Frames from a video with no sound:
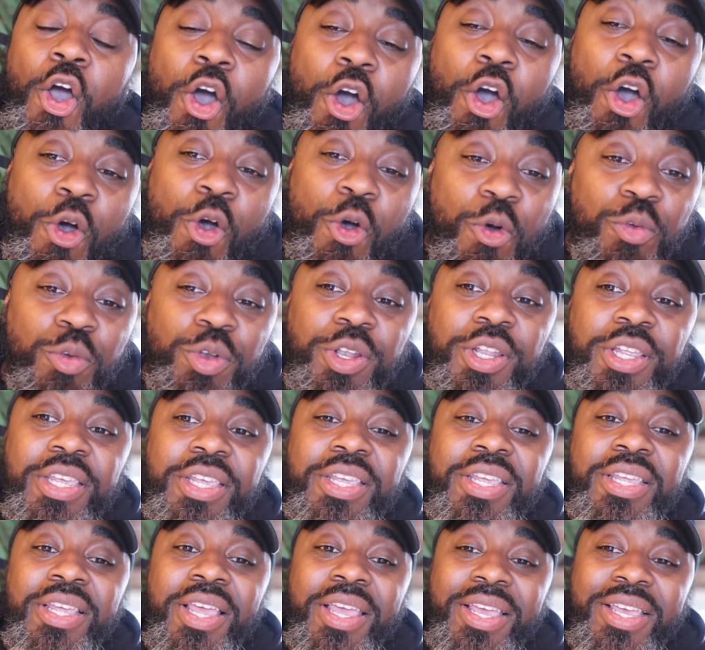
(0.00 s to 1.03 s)

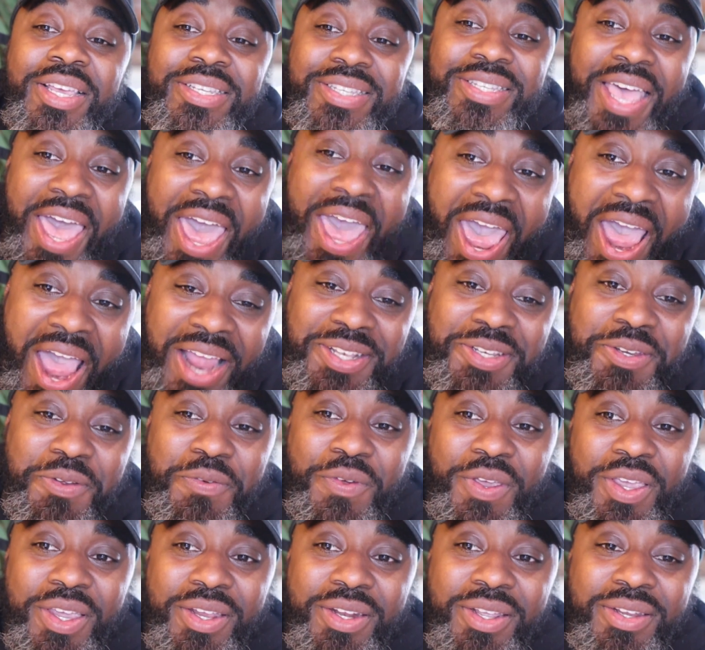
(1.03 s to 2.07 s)
Only is
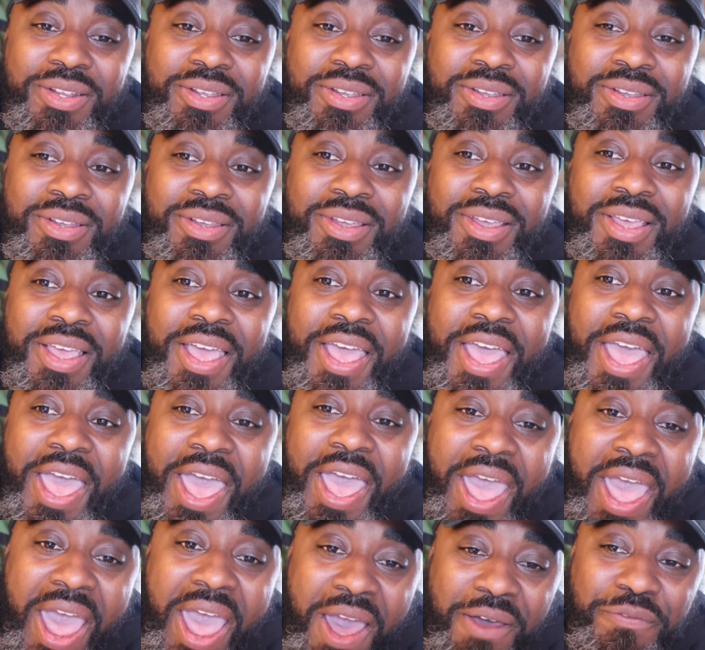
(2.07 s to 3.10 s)
activated
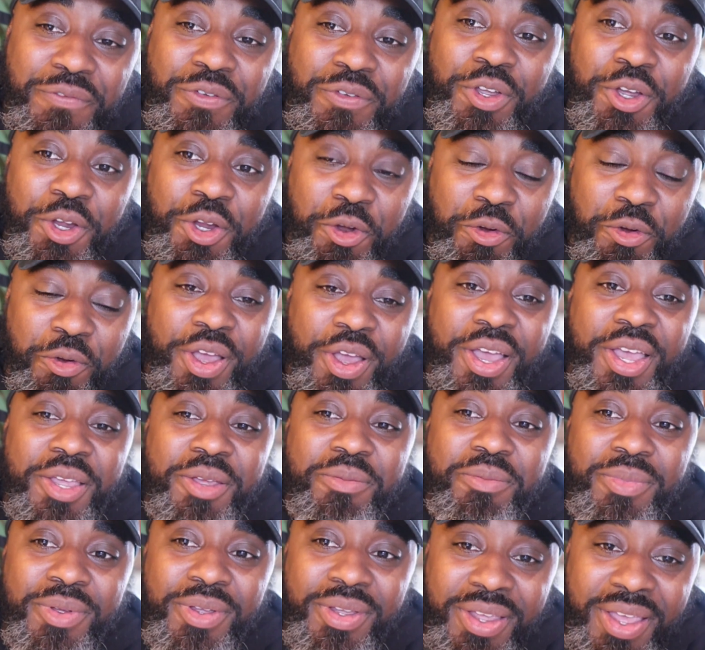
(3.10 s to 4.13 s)
after a
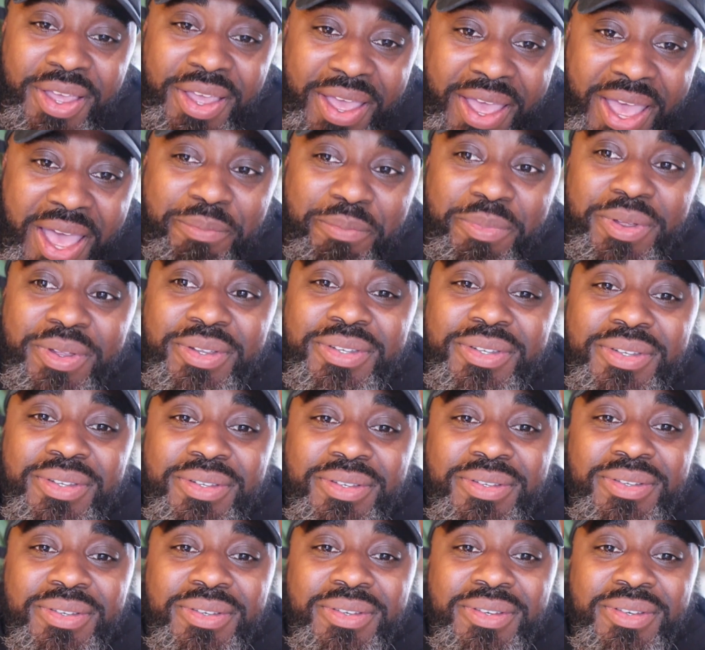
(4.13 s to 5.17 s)
crime happens.
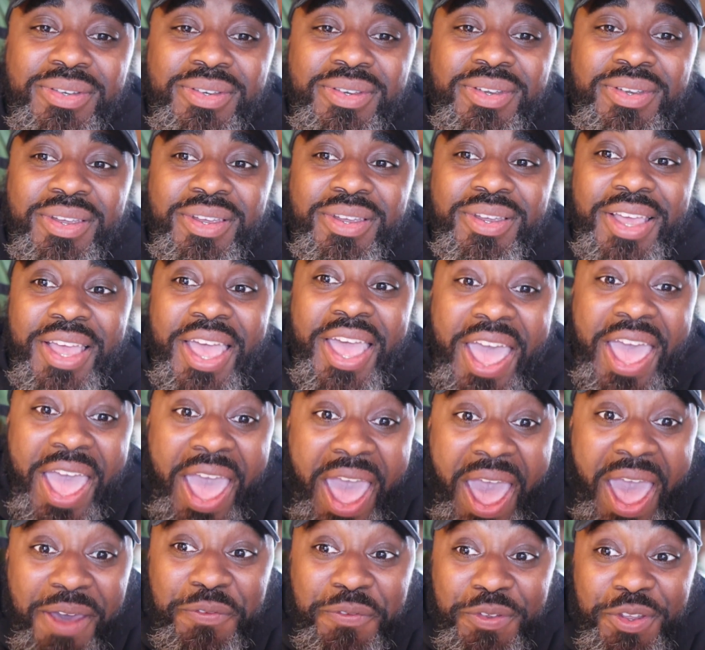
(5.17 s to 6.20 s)

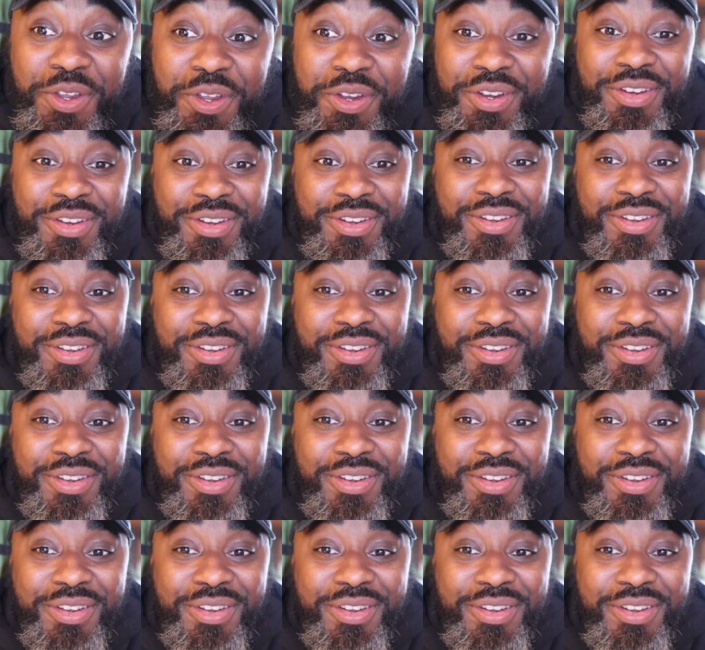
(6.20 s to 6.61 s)
After.